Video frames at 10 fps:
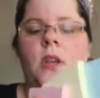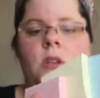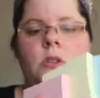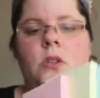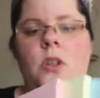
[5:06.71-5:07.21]

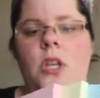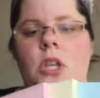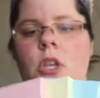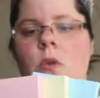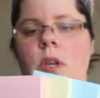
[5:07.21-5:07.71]
So that
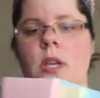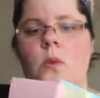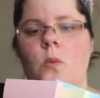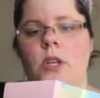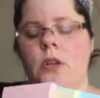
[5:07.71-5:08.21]
you
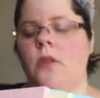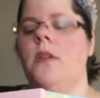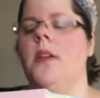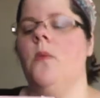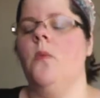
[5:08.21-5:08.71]
can,
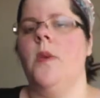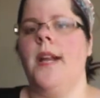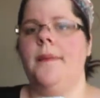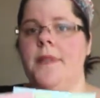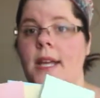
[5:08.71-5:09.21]
when
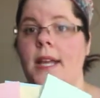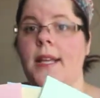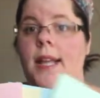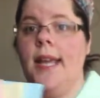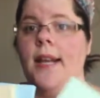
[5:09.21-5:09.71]
I'm
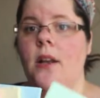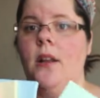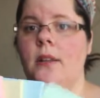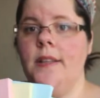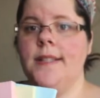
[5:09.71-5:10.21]
done laying
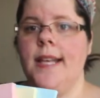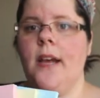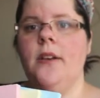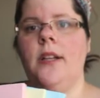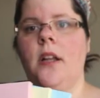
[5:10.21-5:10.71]
all of this
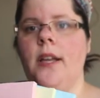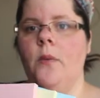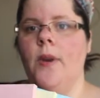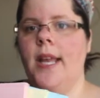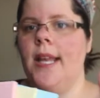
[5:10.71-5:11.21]
out, and
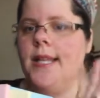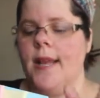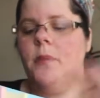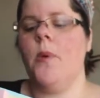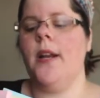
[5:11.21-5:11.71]
when I get to
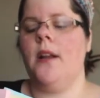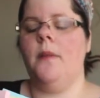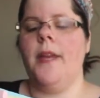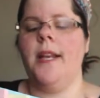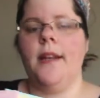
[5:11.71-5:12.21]
that point,
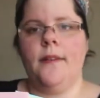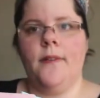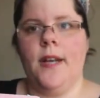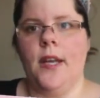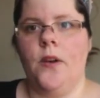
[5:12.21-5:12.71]
I'll make another
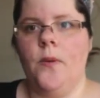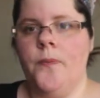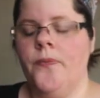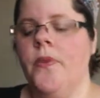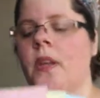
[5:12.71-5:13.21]
video.
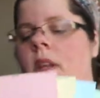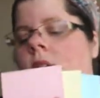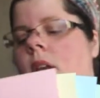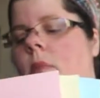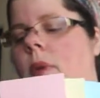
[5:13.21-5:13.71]

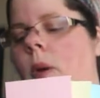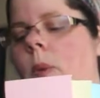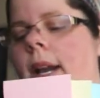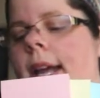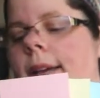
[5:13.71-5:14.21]
But
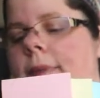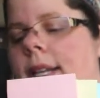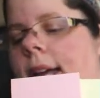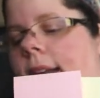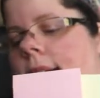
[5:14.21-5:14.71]
when I am
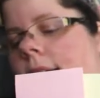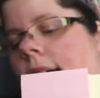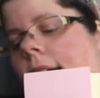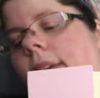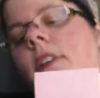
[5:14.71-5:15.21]
done,
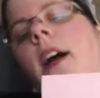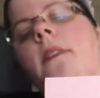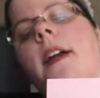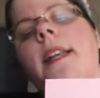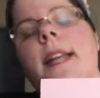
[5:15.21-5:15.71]
I've
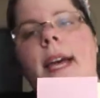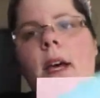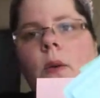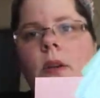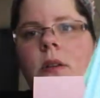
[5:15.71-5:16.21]
got right
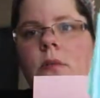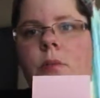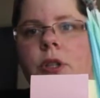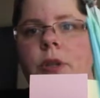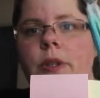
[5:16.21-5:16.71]
now
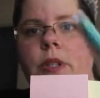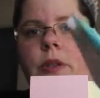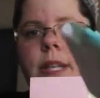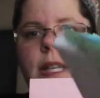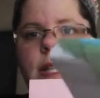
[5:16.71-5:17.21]
blue and
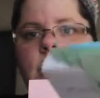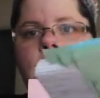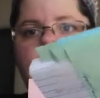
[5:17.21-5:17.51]
green.